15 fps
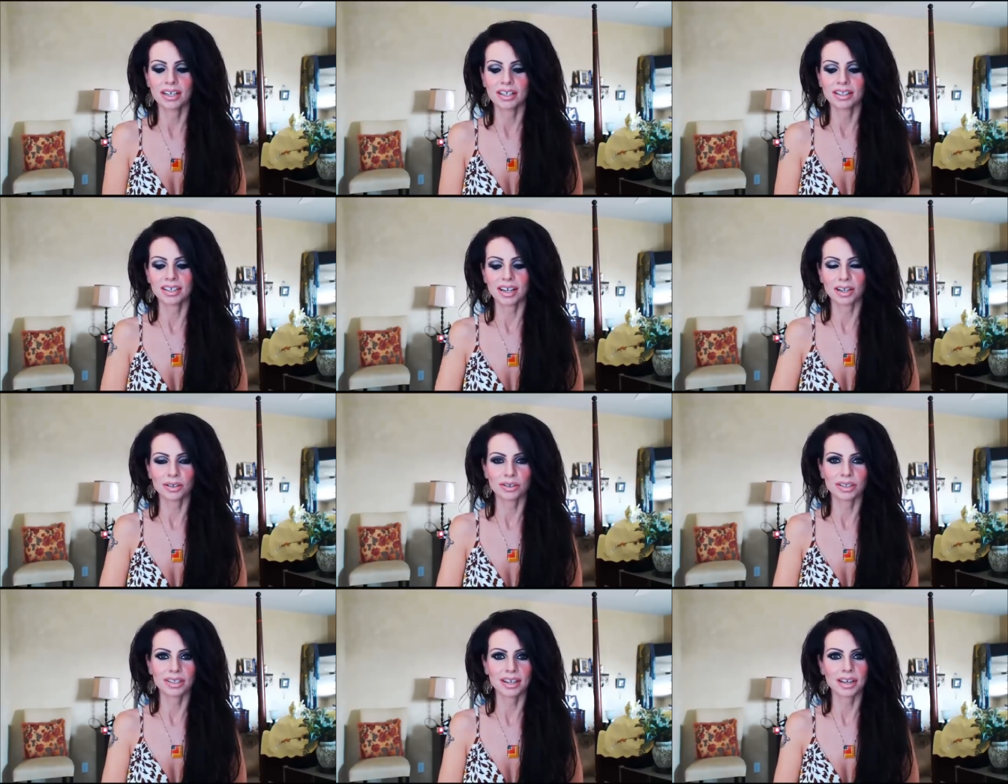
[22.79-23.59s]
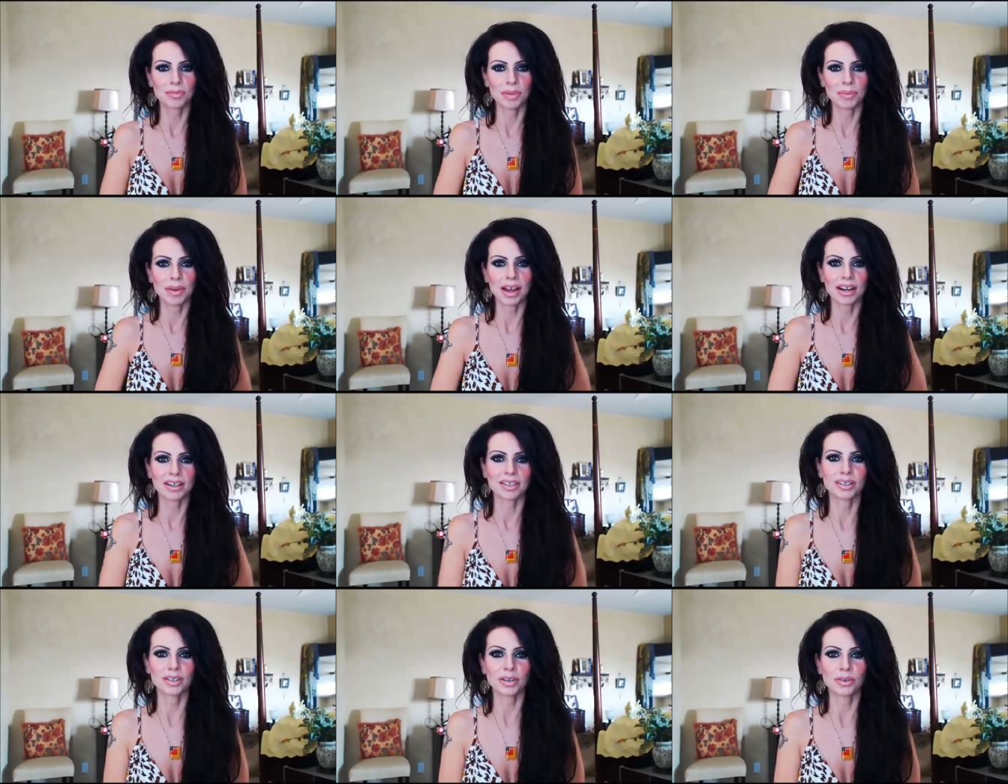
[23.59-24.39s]
The colors take me back.
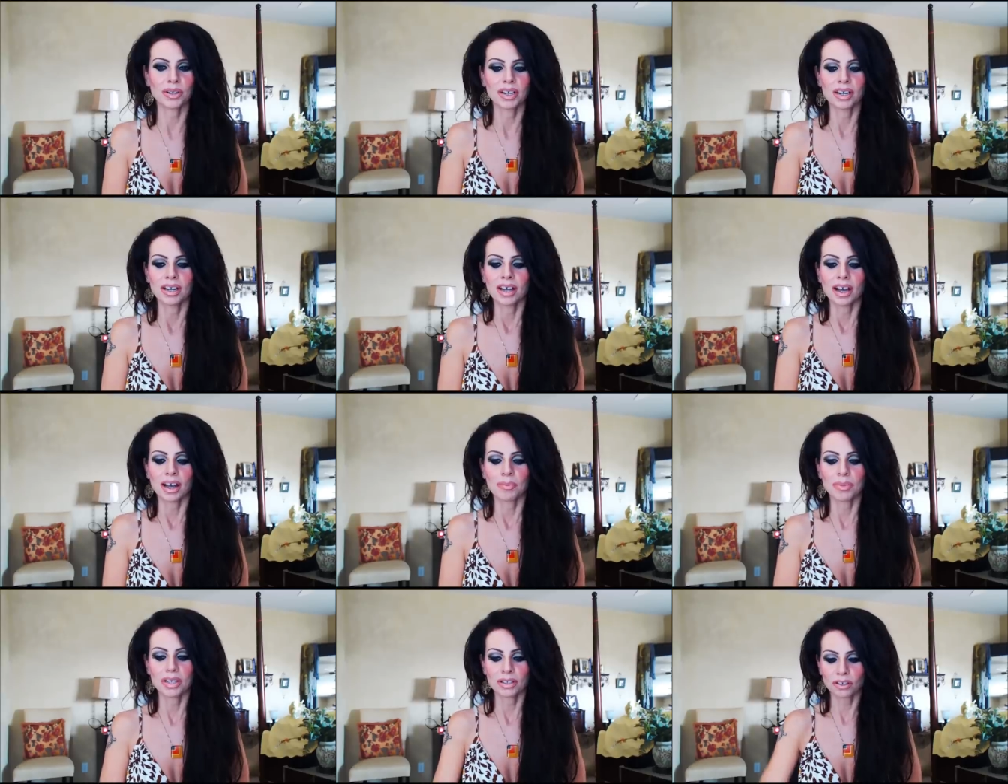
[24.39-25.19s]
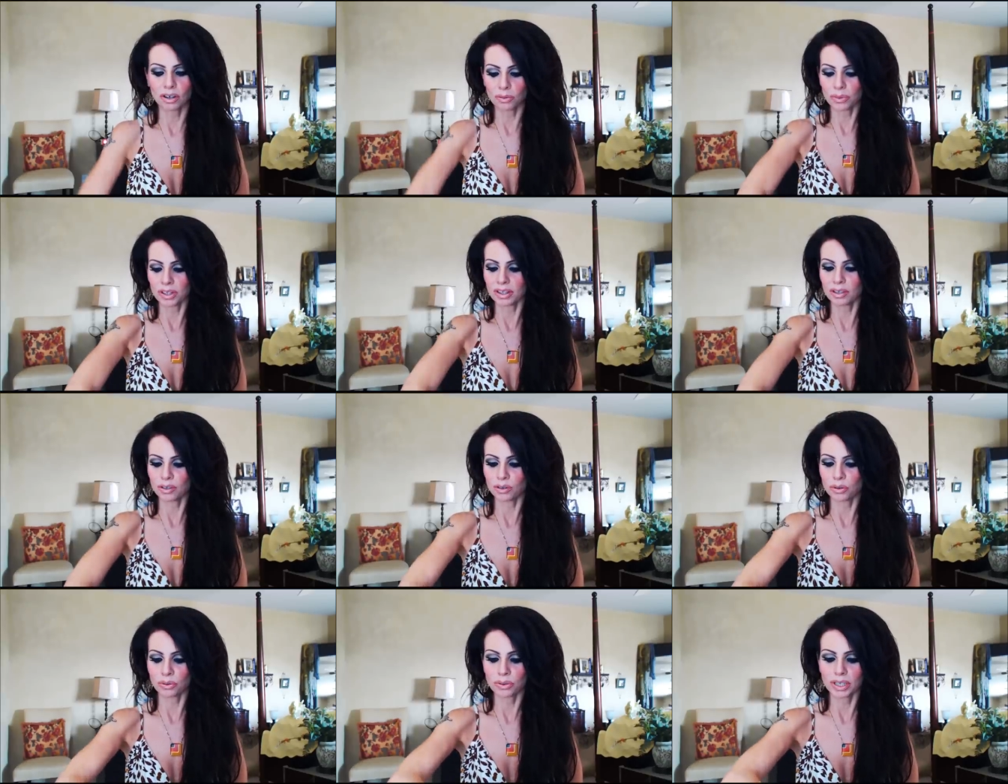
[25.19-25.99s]
So I'm going to start with the
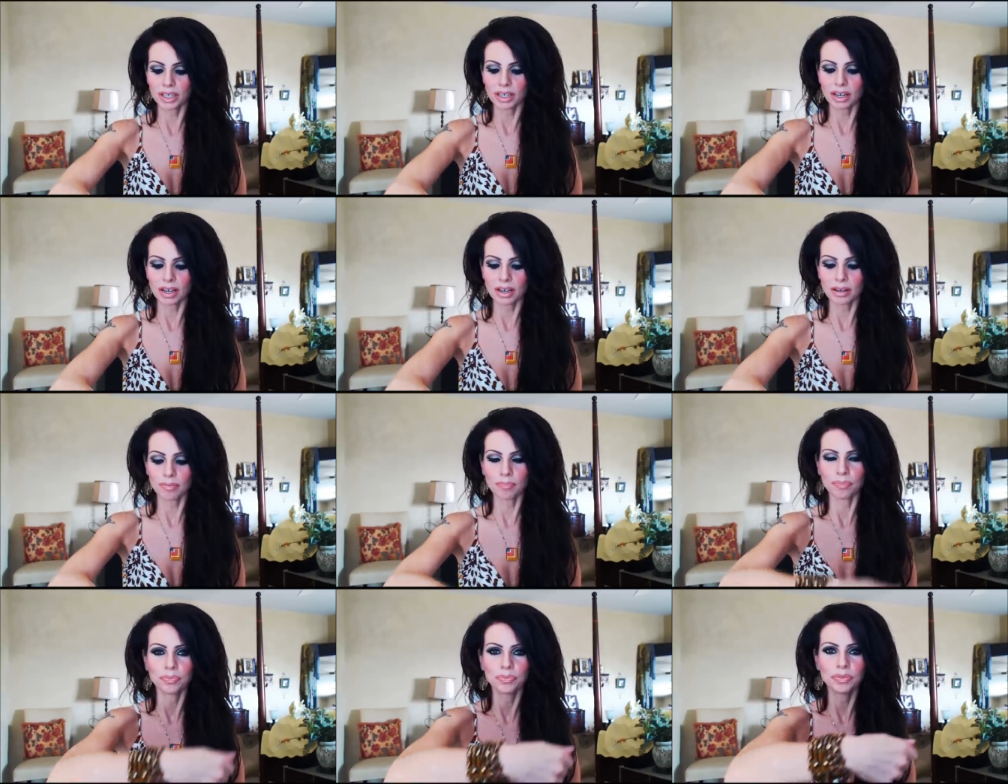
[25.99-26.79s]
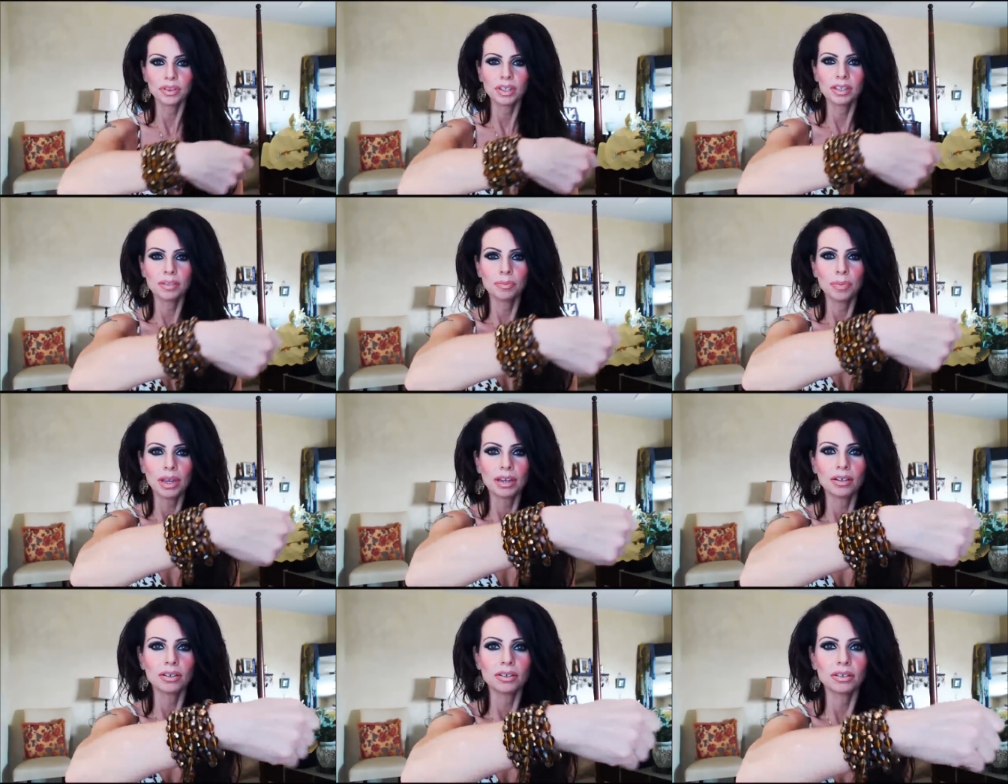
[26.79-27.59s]
jewelry. Um, this
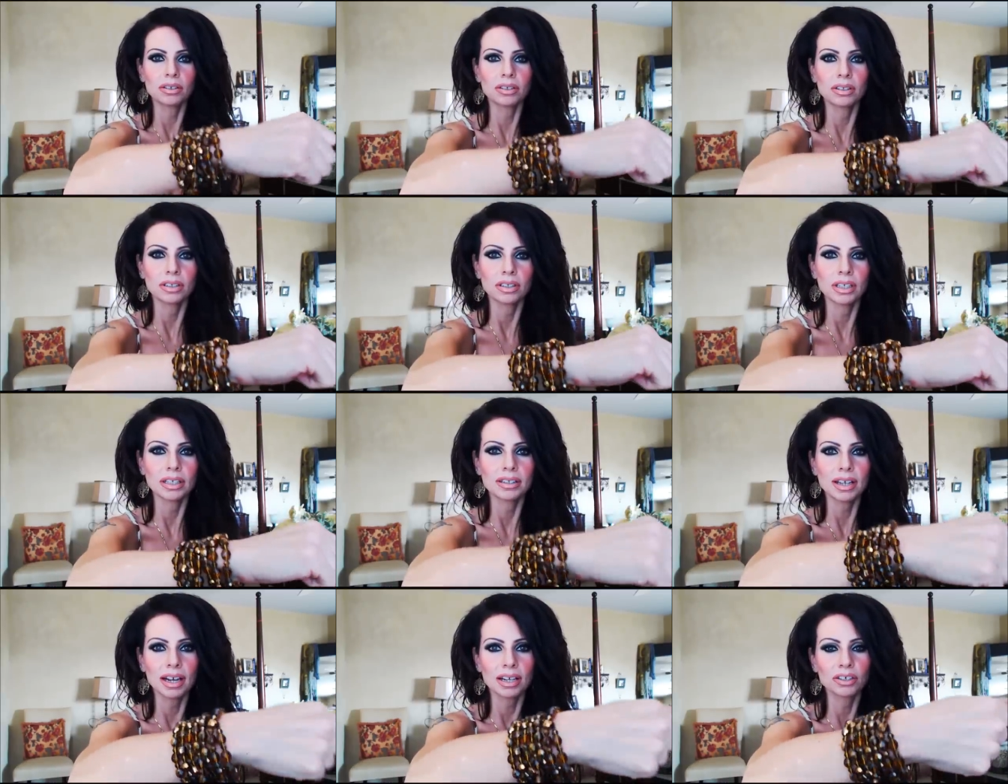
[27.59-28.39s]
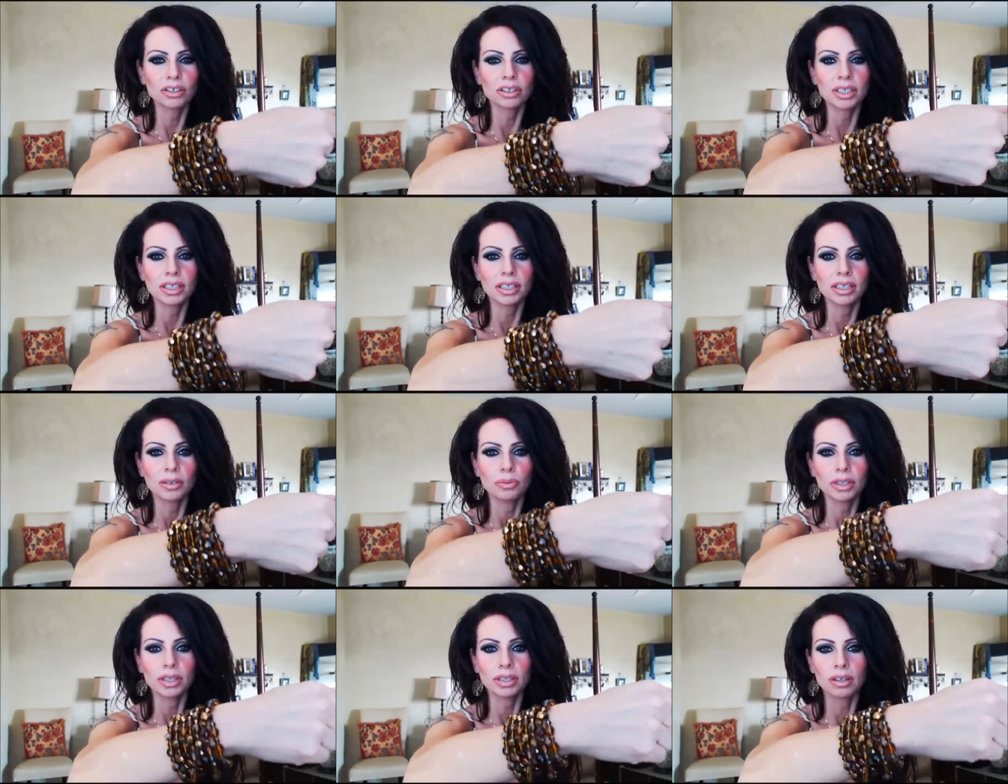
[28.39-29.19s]
bangle it's actually a
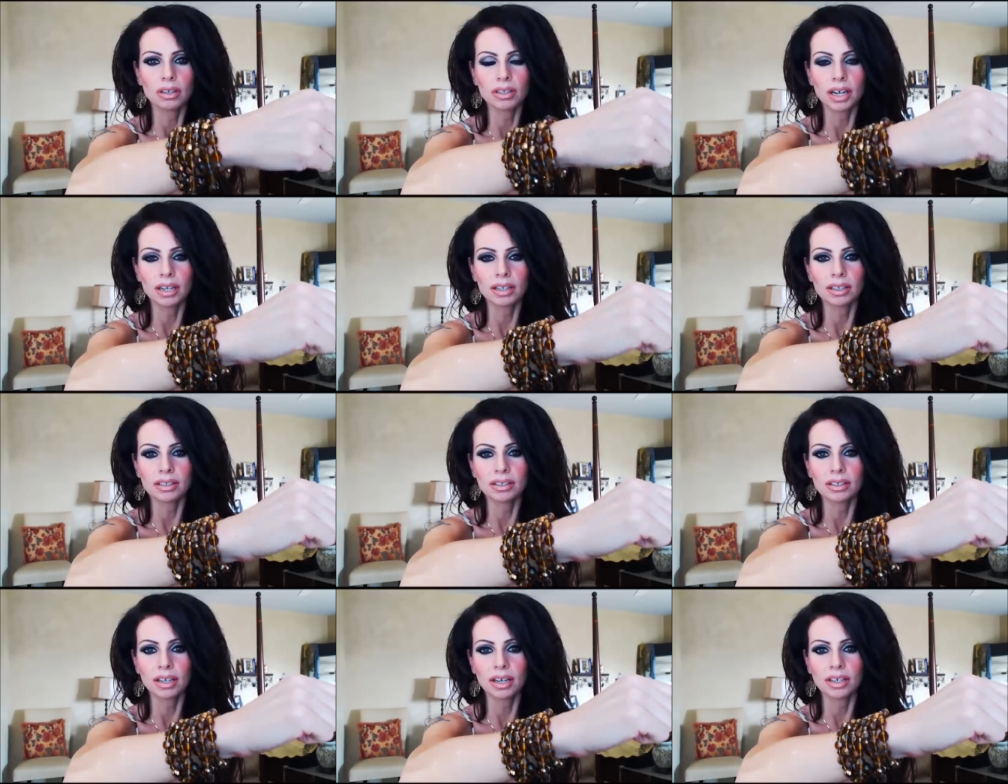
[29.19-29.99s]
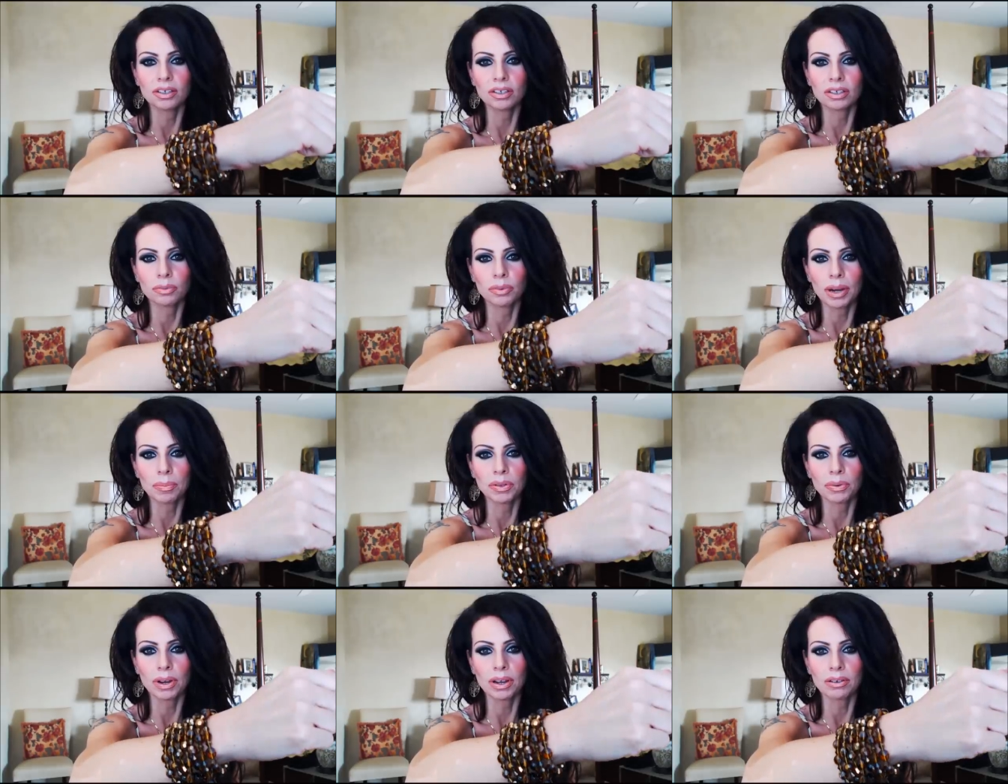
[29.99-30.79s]
really long necklace that I just
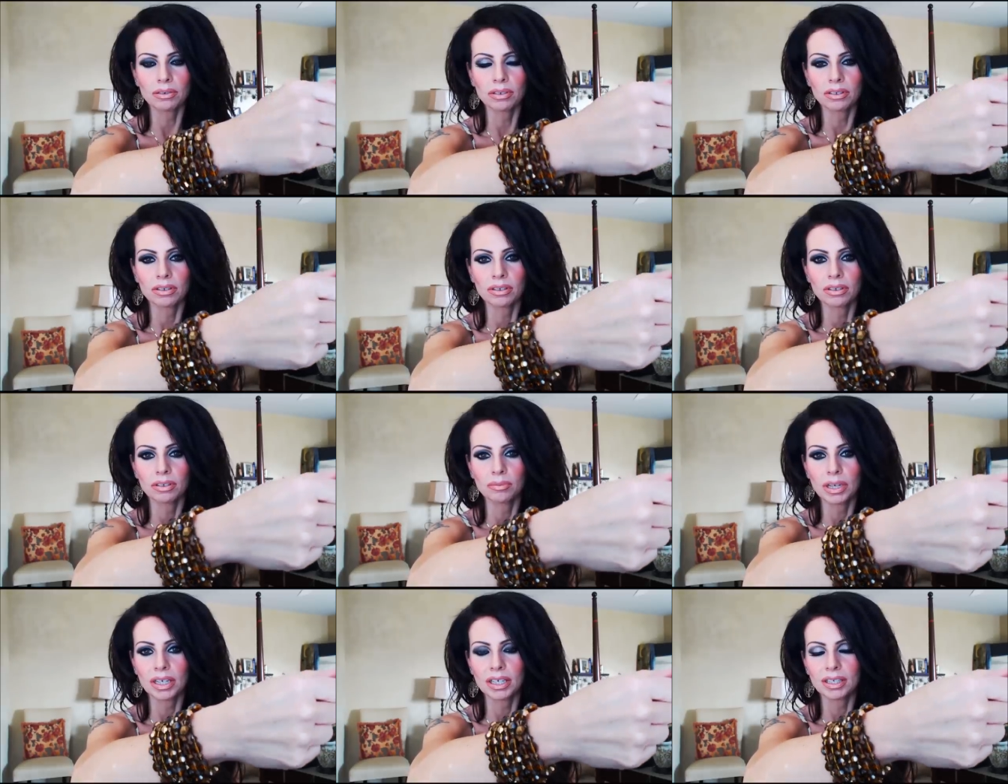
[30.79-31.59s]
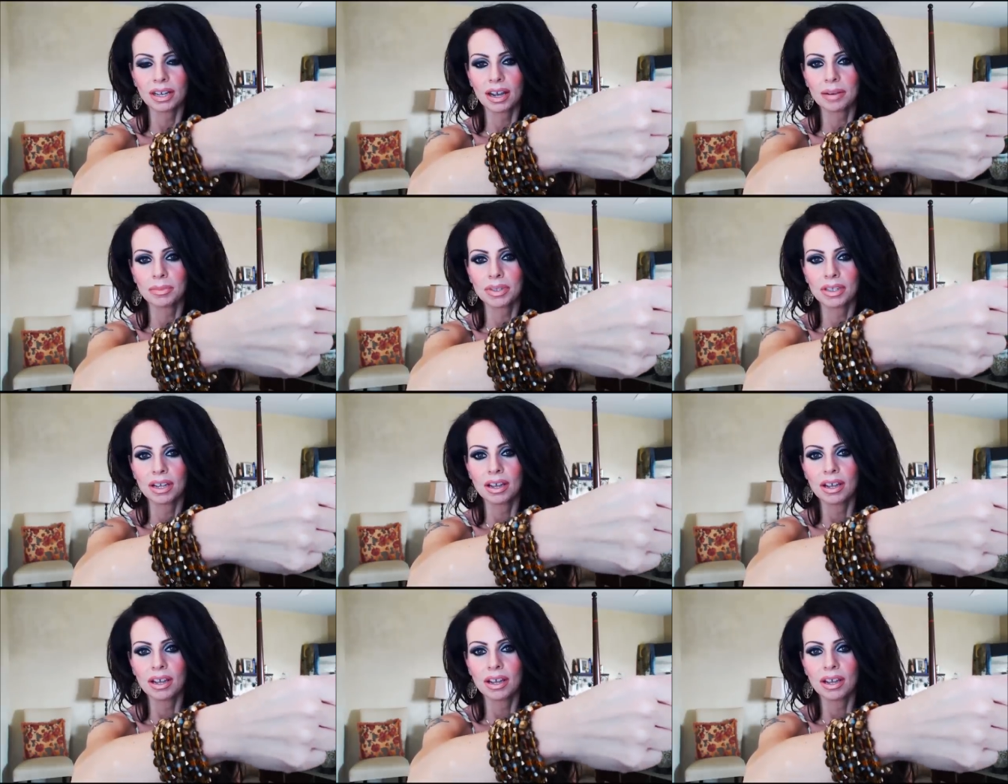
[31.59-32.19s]
wrapped around many times.